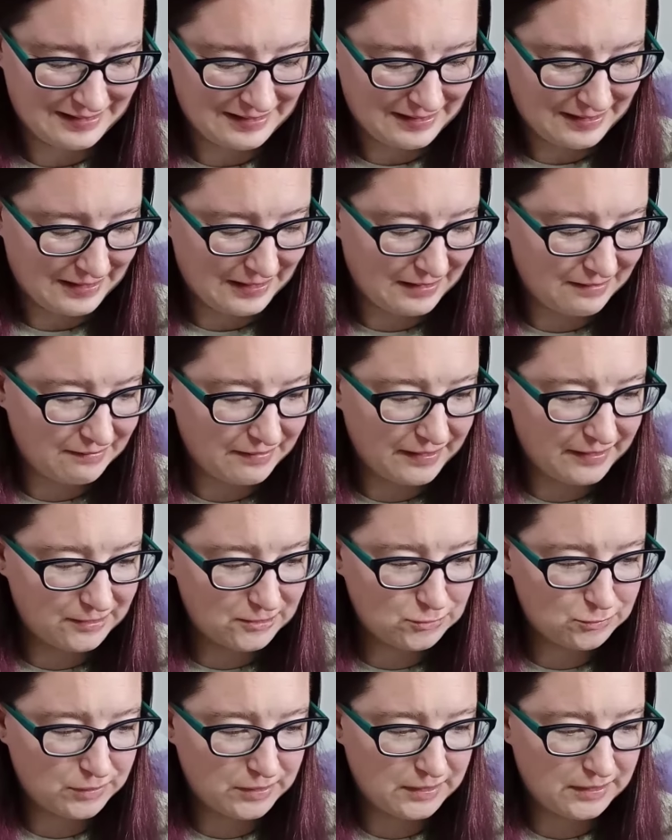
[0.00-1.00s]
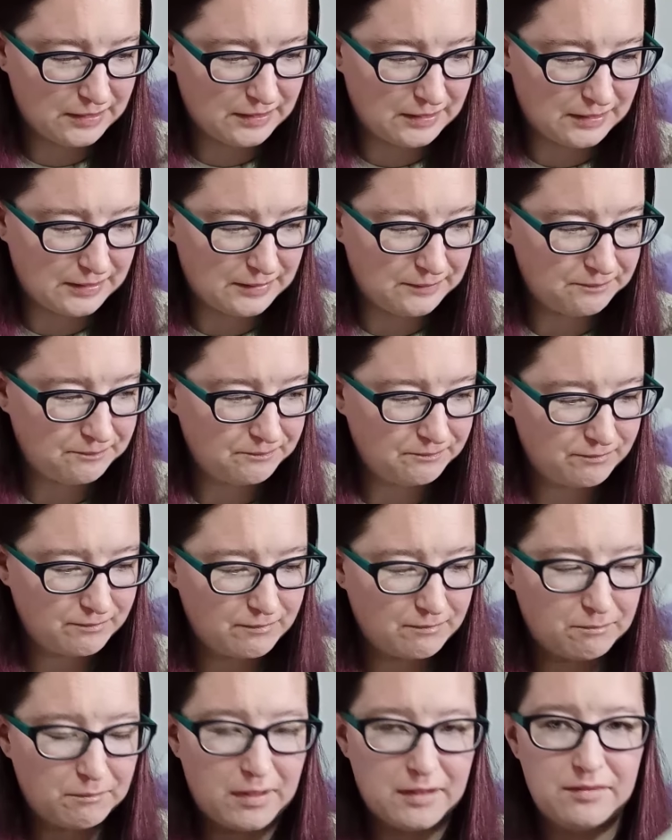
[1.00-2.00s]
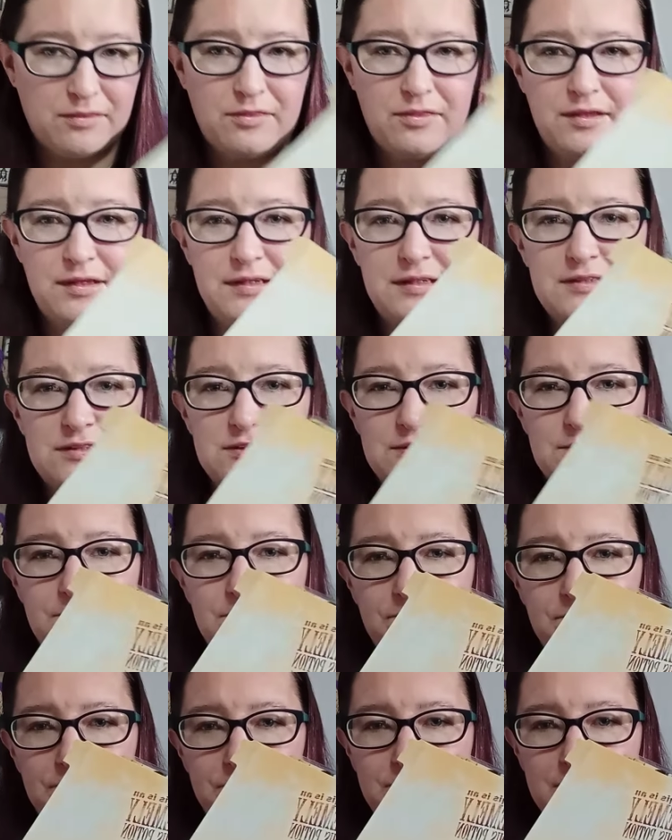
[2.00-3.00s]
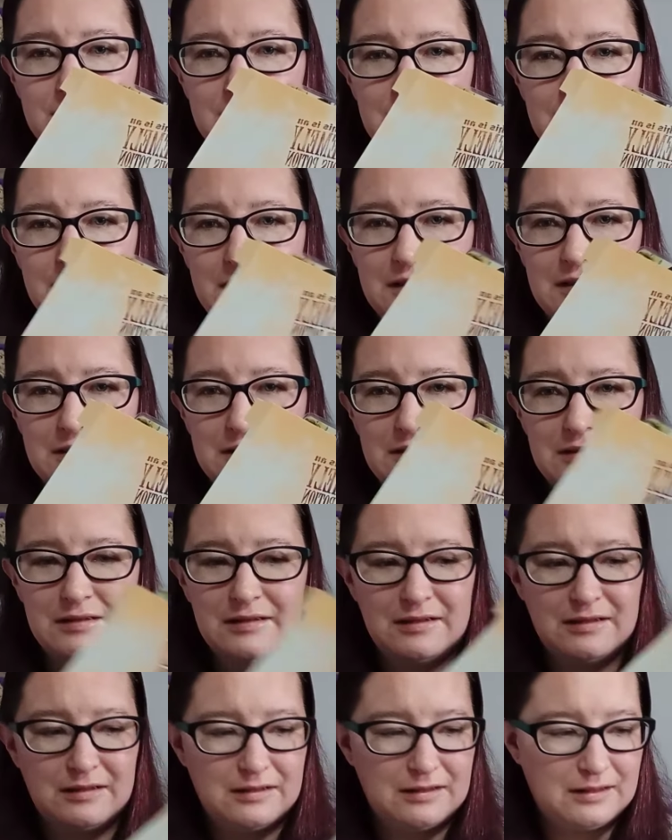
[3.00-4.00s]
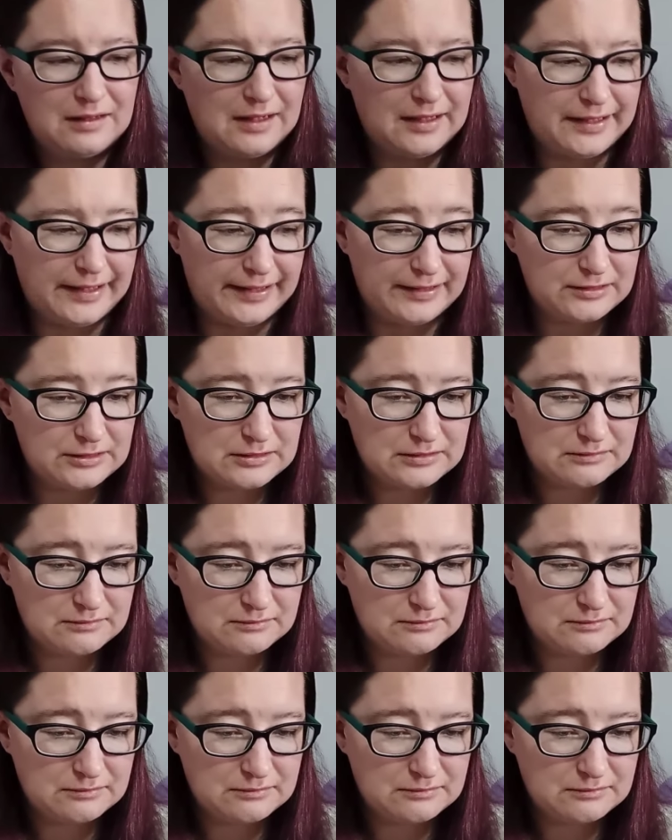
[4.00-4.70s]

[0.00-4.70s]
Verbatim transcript: Oh, here's one of the monthlies. Yeah, I guess.